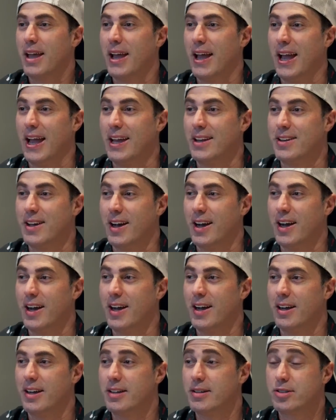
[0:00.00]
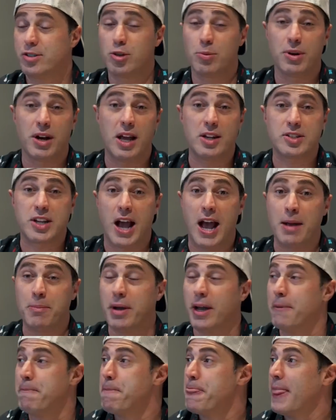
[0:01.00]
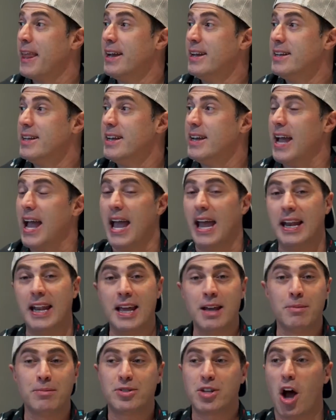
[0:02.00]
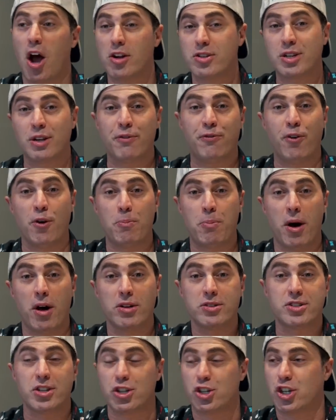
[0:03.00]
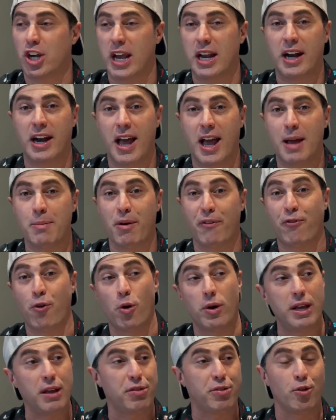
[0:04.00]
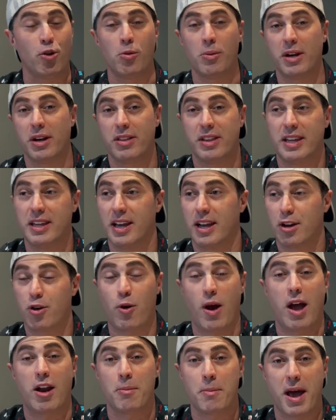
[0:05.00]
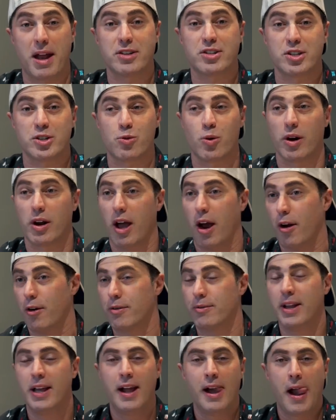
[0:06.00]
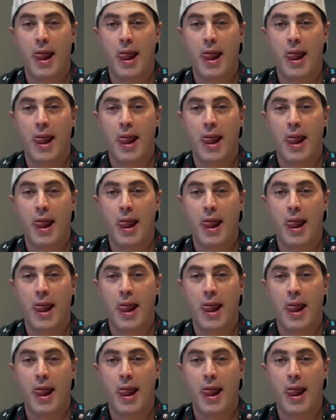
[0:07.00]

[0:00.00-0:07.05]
And super nice guy, man. And him tossing footballs to Shane and I before he threw them into the crowd at Madison Square Garden.